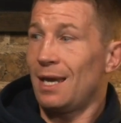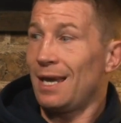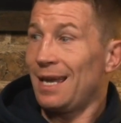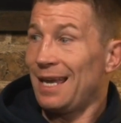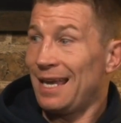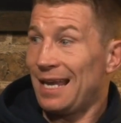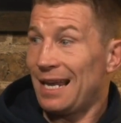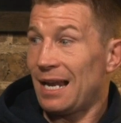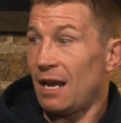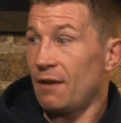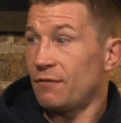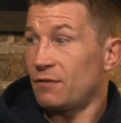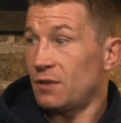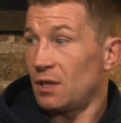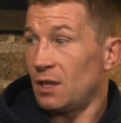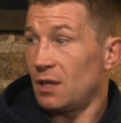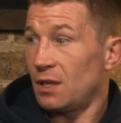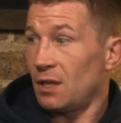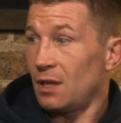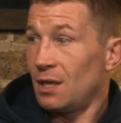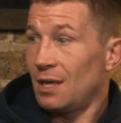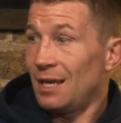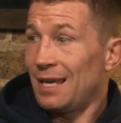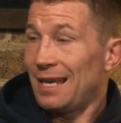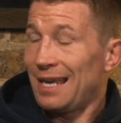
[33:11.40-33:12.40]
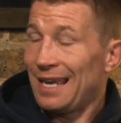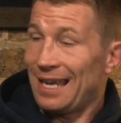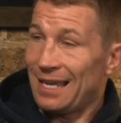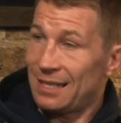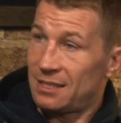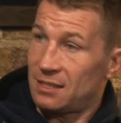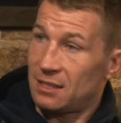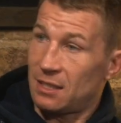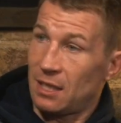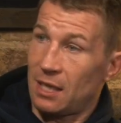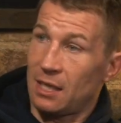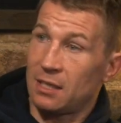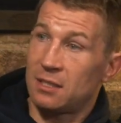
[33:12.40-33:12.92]
he'll have to.
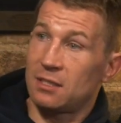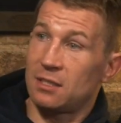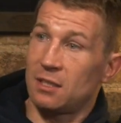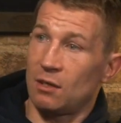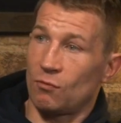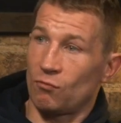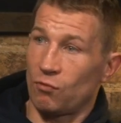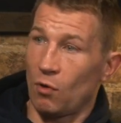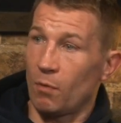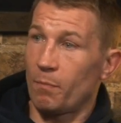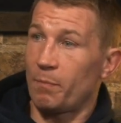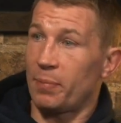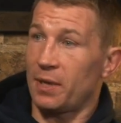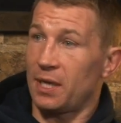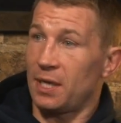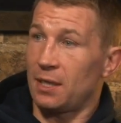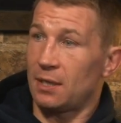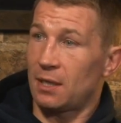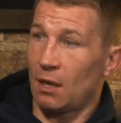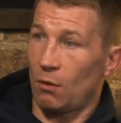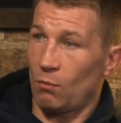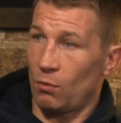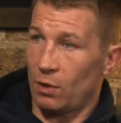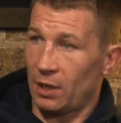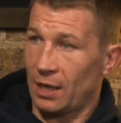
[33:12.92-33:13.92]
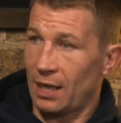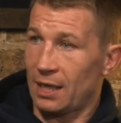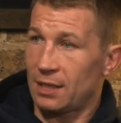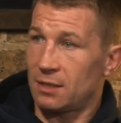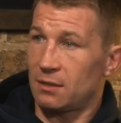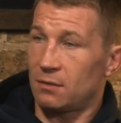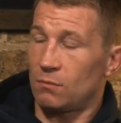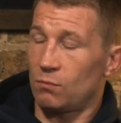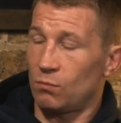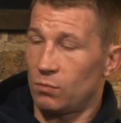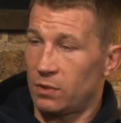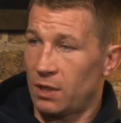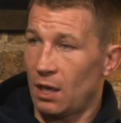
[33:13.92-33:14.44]
It's the, it's the rugby that will get
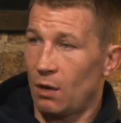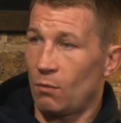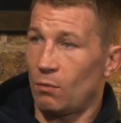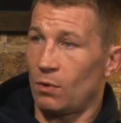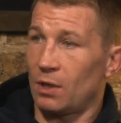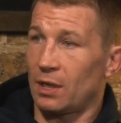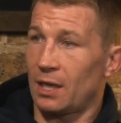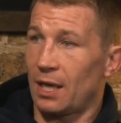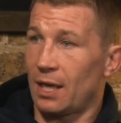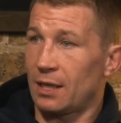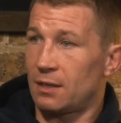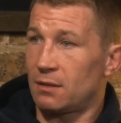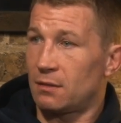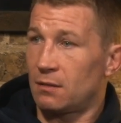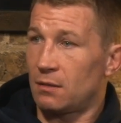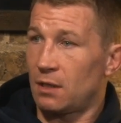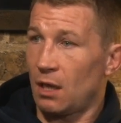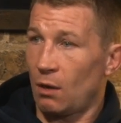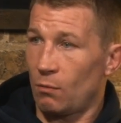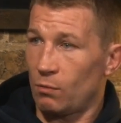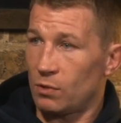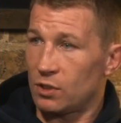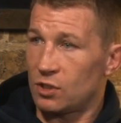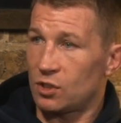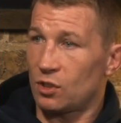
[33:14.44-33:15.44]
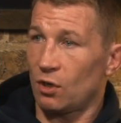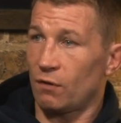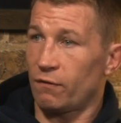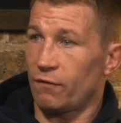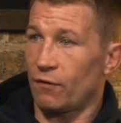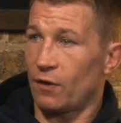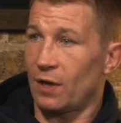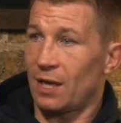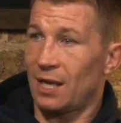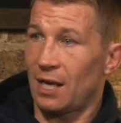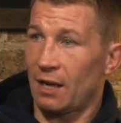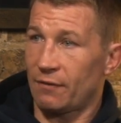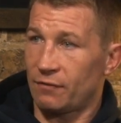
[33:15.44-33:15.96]
that will get that will
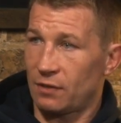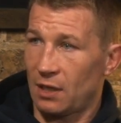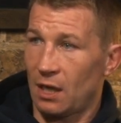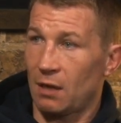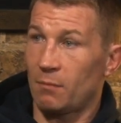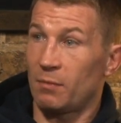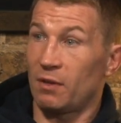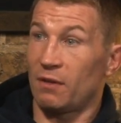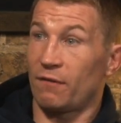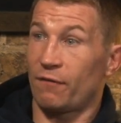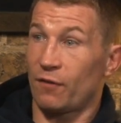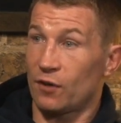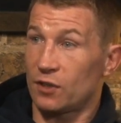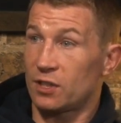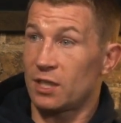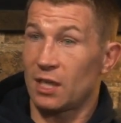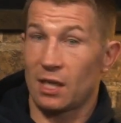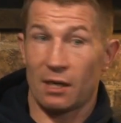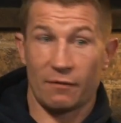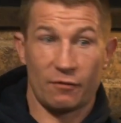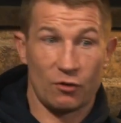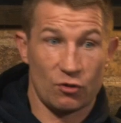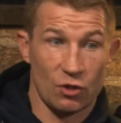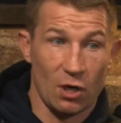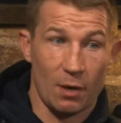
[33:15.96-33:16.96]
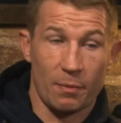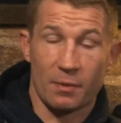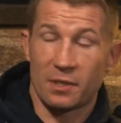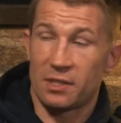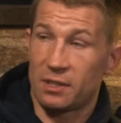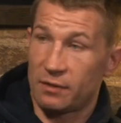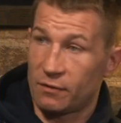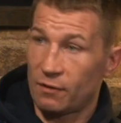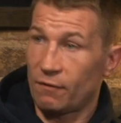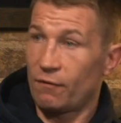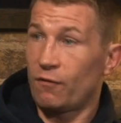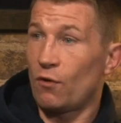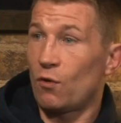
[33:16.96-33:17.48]
suffer. He'll have to, that'll be the first thing he'll have to drop because he
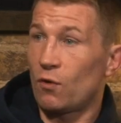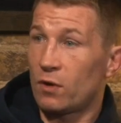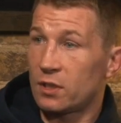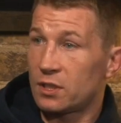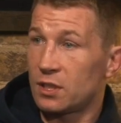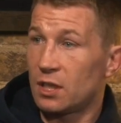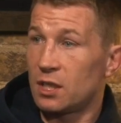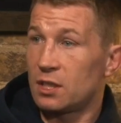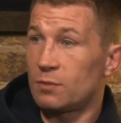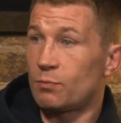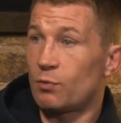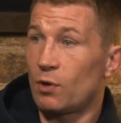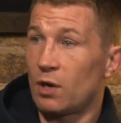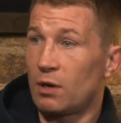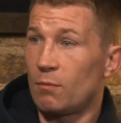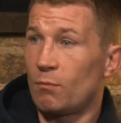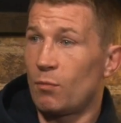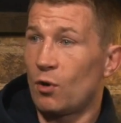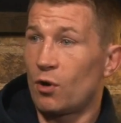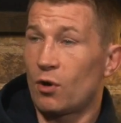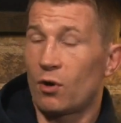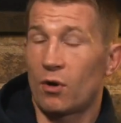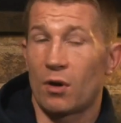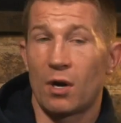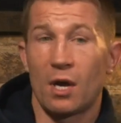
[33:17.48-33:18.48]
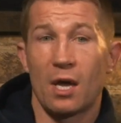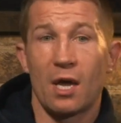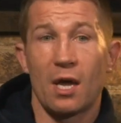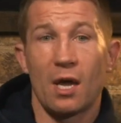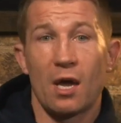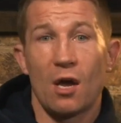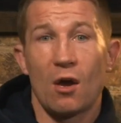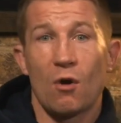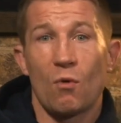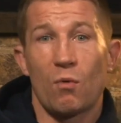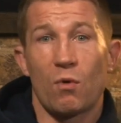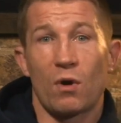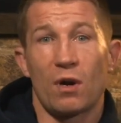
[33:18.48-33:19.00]
has to focus on his bread and butter.
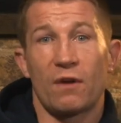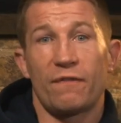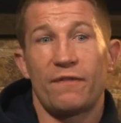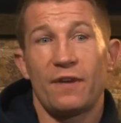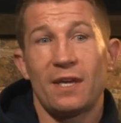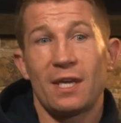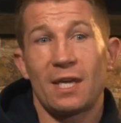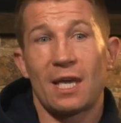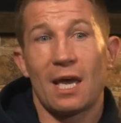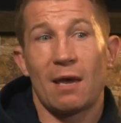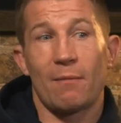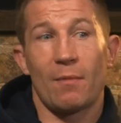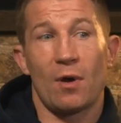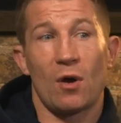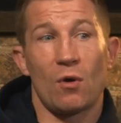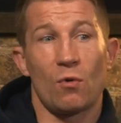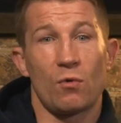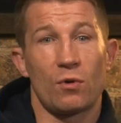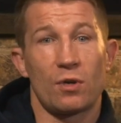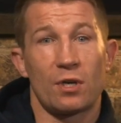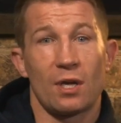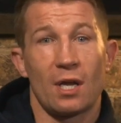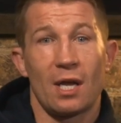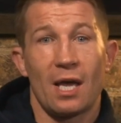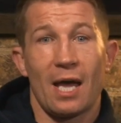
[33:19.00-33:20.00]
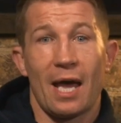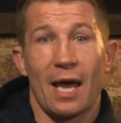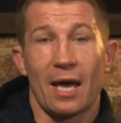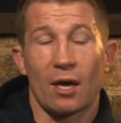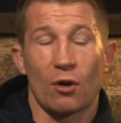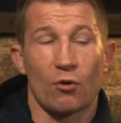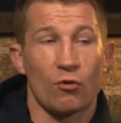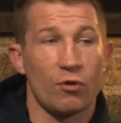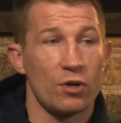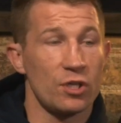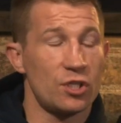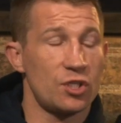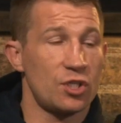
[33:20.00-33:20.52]
Where if he came out and
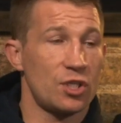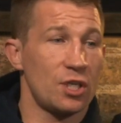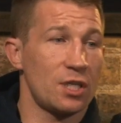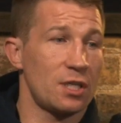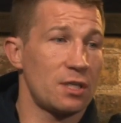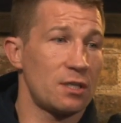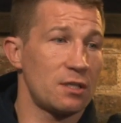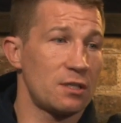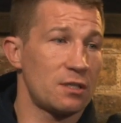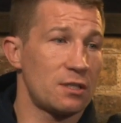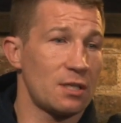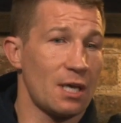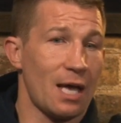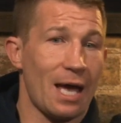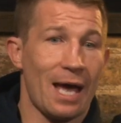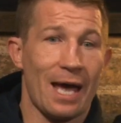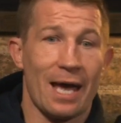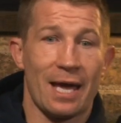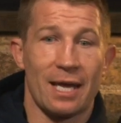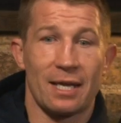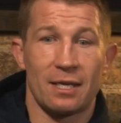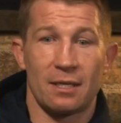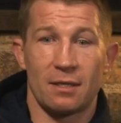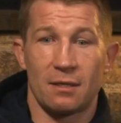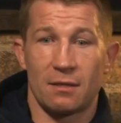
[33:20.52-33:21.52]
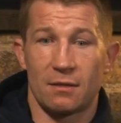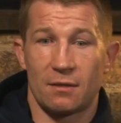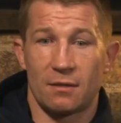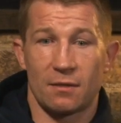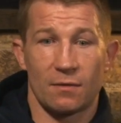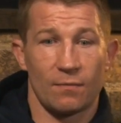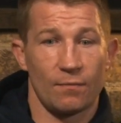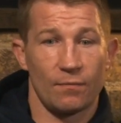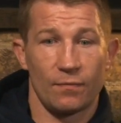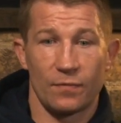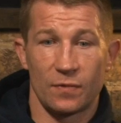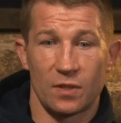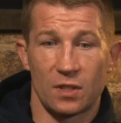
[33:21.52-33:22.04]
Christians and
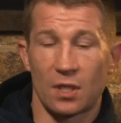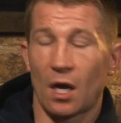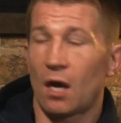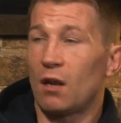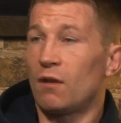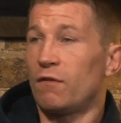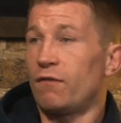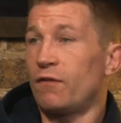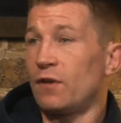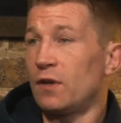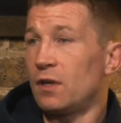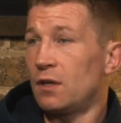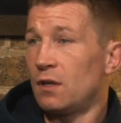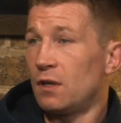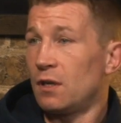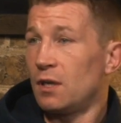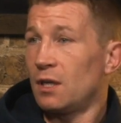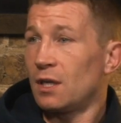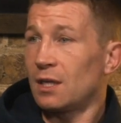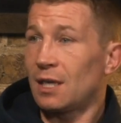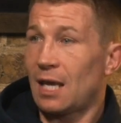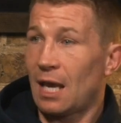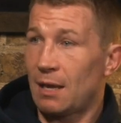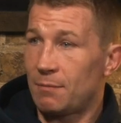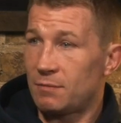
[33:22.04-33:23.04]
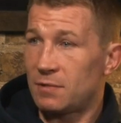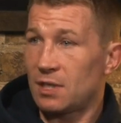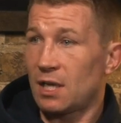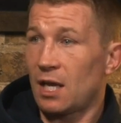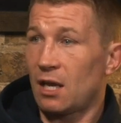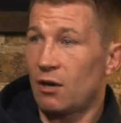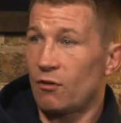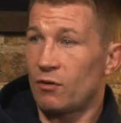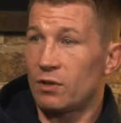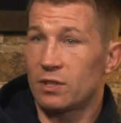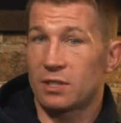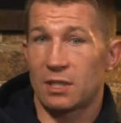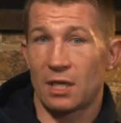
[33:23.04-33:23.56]
Dolphin came
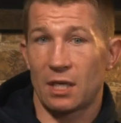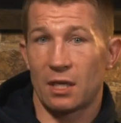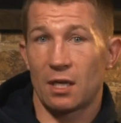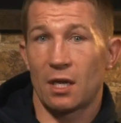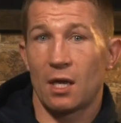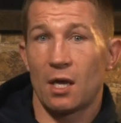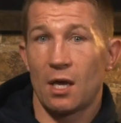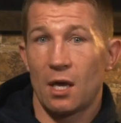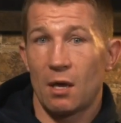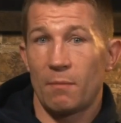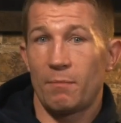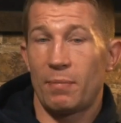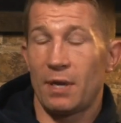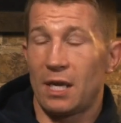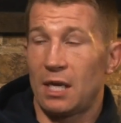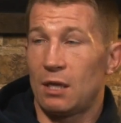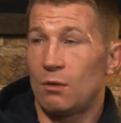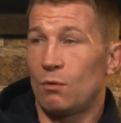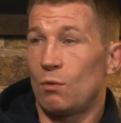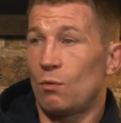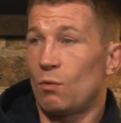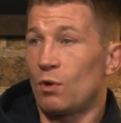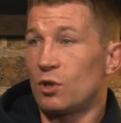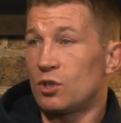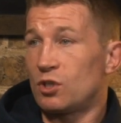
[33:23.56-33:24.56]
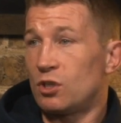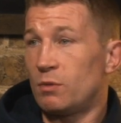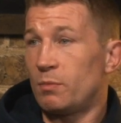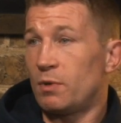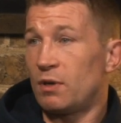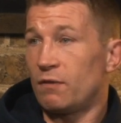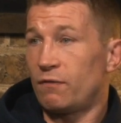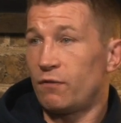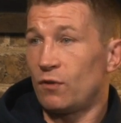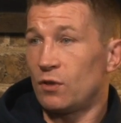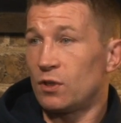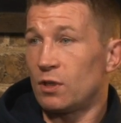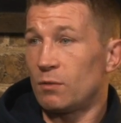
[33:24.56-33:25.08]
together and said, Billy, we want you to be
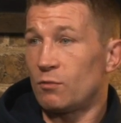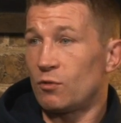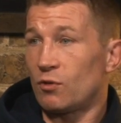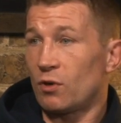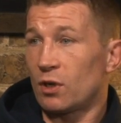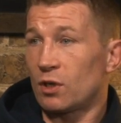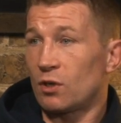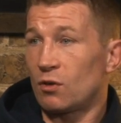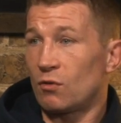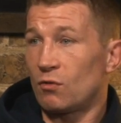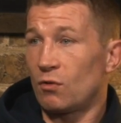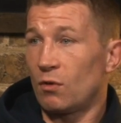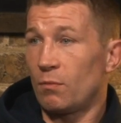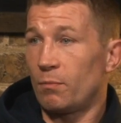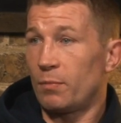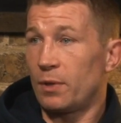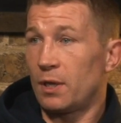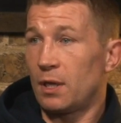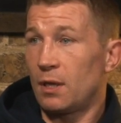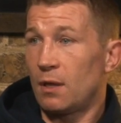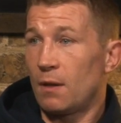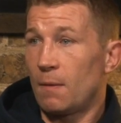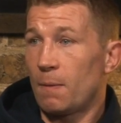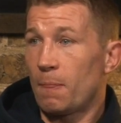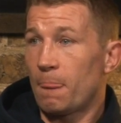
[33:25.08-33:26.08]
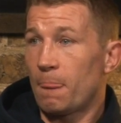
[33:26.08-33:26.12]
the full-time director of rugby,